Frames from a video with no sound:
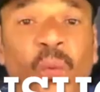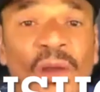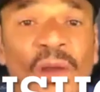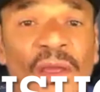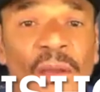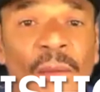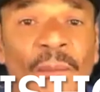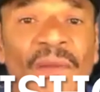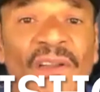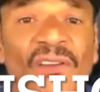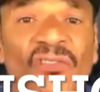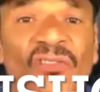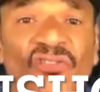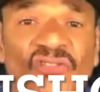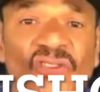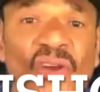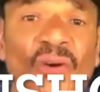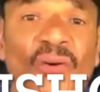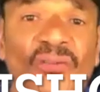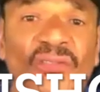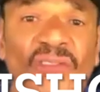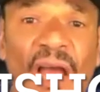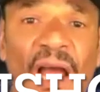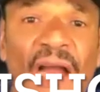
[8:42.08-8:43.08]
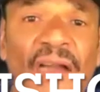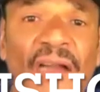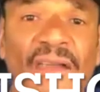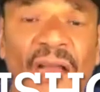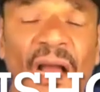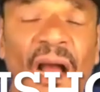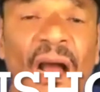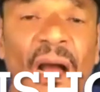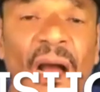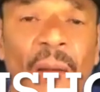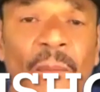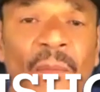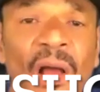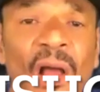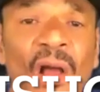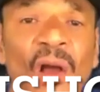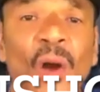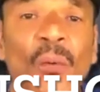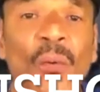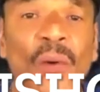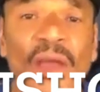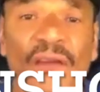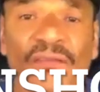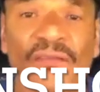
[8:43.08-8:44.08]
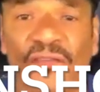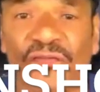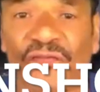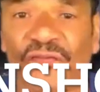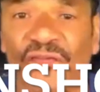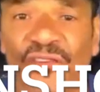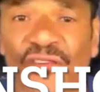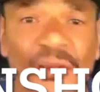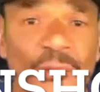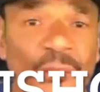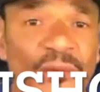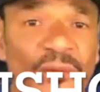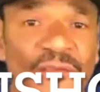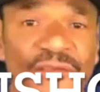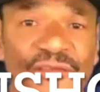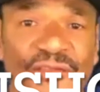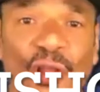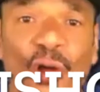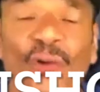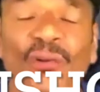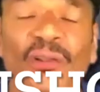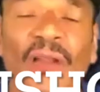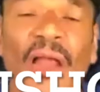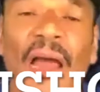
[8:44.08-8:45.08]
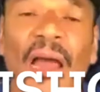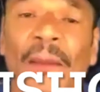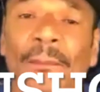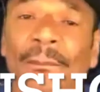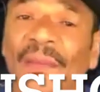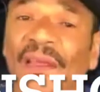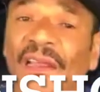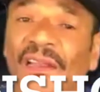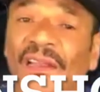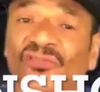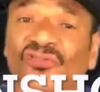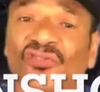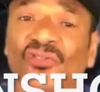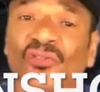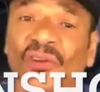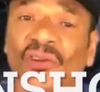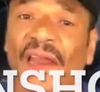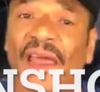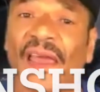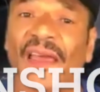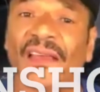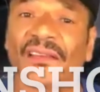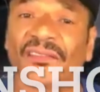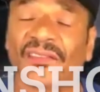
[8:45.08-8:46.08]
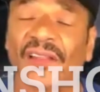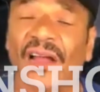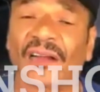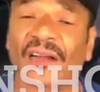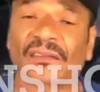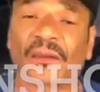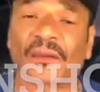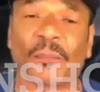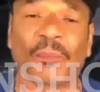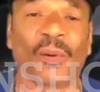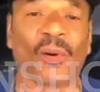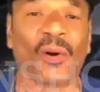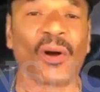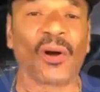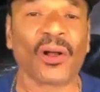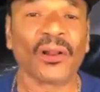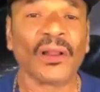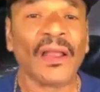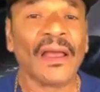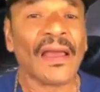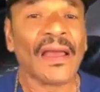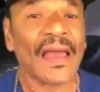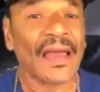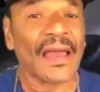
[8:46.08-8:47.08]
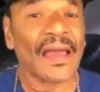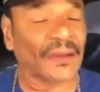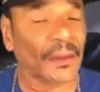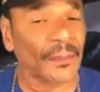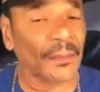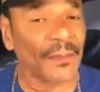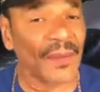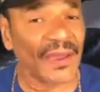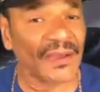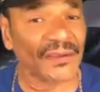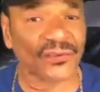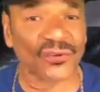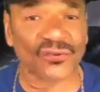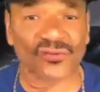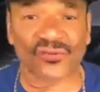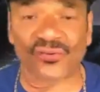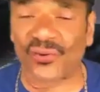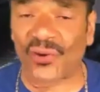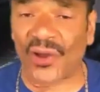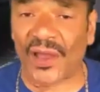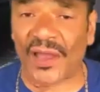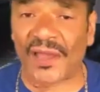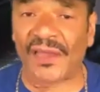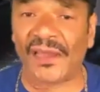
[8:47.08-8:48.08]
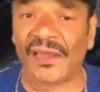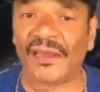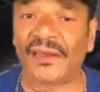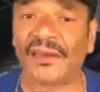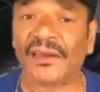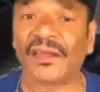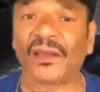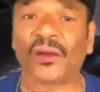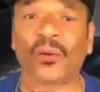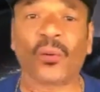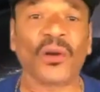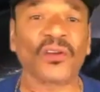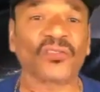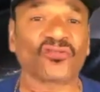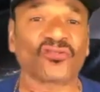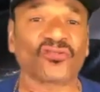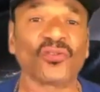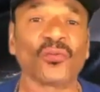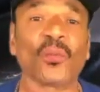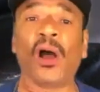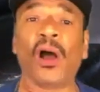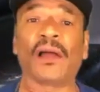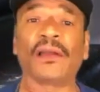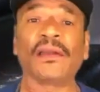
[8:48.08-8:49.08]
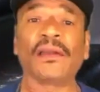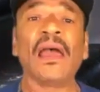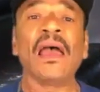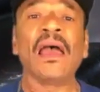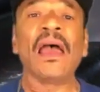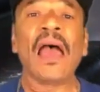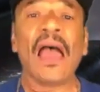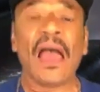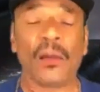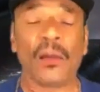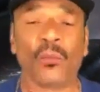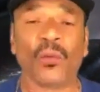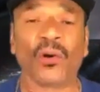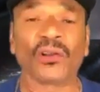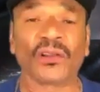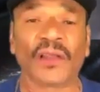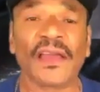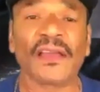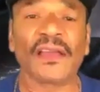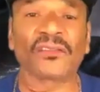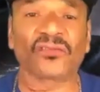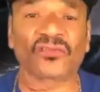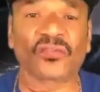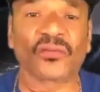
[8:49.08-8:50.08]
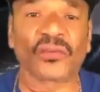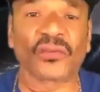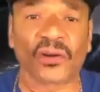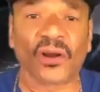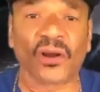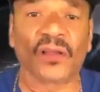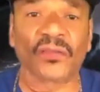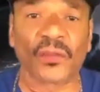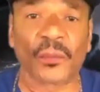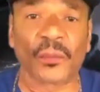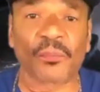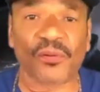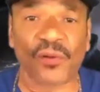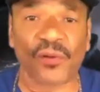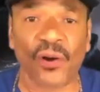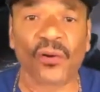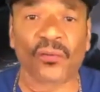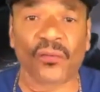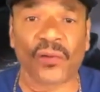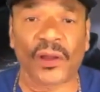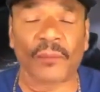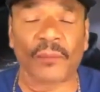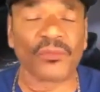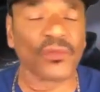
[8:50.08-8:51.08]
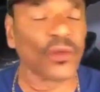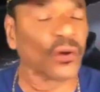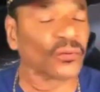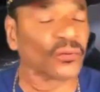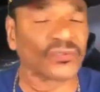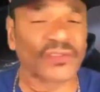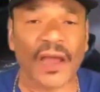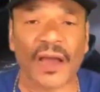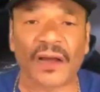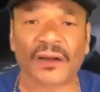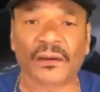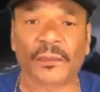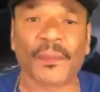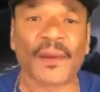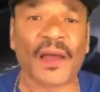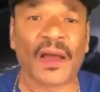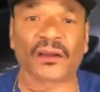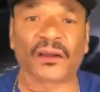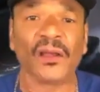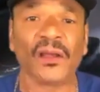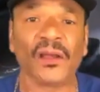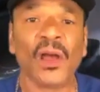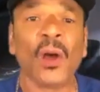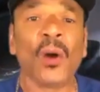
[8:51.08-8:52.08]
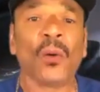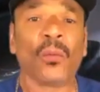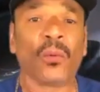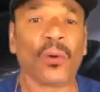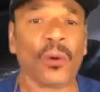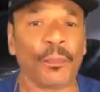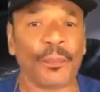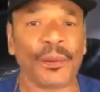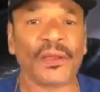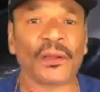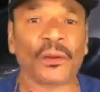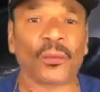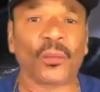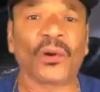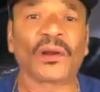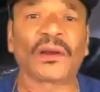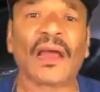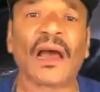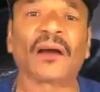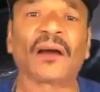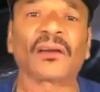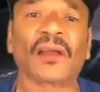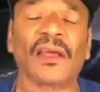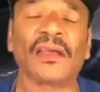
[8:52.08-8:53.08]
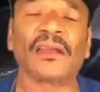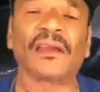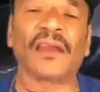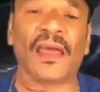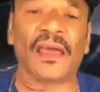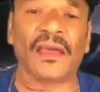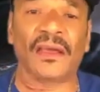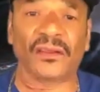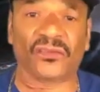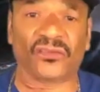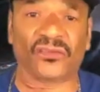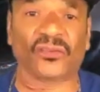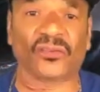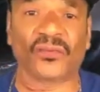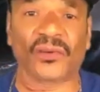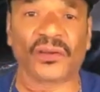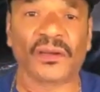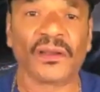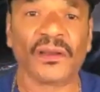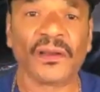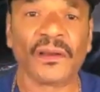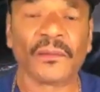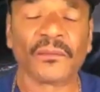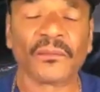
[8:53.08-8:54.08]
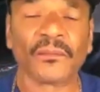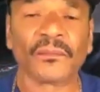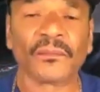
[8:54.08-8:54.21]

That's wingmenshow.com. We have a frequent flow line, means you can ask Dr. Paul and Commander Drew any question you want, and we'll answer it on the program. No doubt about it. We'll pick one out and answer it.